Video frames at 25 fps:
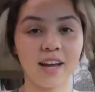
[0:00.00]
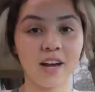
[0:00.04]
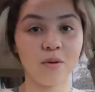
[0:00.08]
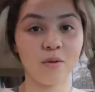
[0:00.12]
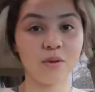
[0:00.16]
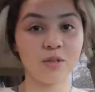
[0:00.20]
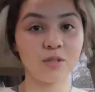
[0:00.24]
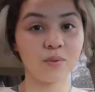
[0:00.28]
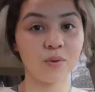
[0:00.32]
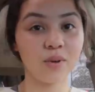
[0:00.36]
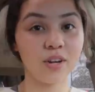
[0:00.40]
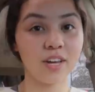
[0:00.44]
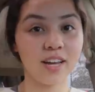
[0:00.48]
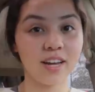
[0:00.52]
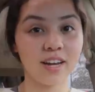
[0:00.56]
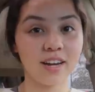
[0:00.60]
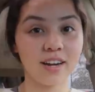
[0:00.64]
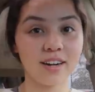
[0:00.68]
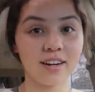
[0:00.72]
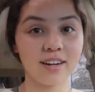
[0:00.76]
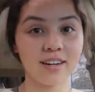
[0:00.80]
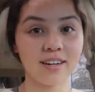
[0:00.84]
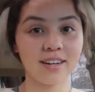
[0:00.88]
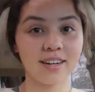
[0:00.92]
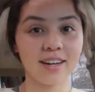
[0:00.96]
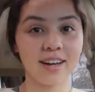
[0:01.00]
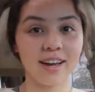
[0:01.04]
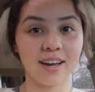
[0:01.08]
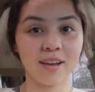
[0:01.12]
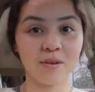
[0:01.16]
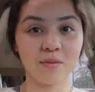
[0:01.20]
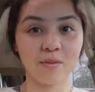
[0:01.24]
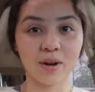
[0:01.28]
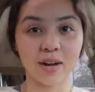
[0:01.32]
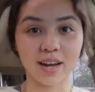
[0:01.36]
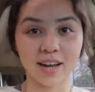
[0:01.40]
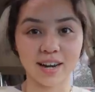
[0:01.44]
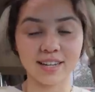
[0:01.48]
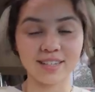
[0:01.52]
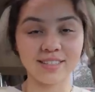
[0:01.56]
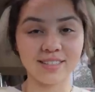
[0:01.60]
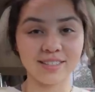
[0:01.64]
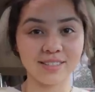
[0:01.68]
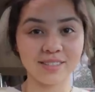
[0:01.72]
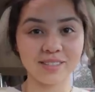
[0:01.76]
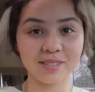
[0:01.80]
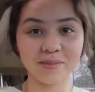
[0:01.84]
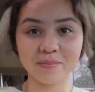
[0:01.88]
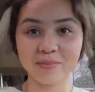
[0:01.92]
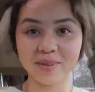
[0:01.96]
Anyways, we're here and we're gonna
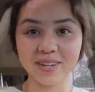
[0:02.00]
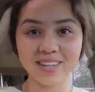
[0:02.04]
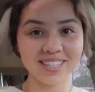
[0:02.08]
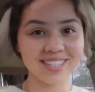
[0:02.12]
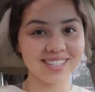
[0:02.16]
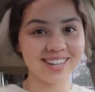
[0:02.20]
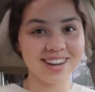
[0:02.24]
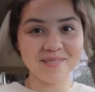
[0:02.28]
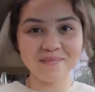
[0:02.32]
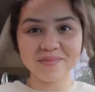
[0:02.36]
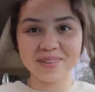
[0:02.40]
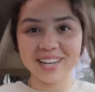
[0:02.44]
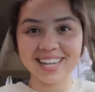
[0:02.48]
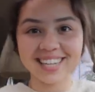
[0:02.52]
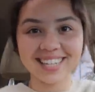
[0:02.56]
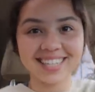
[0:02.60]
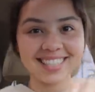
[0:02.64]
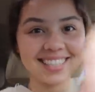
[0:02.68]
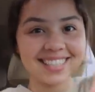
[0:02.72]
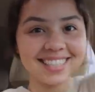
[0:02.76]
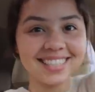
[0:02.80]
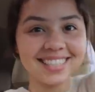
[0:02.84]
do some book shopping.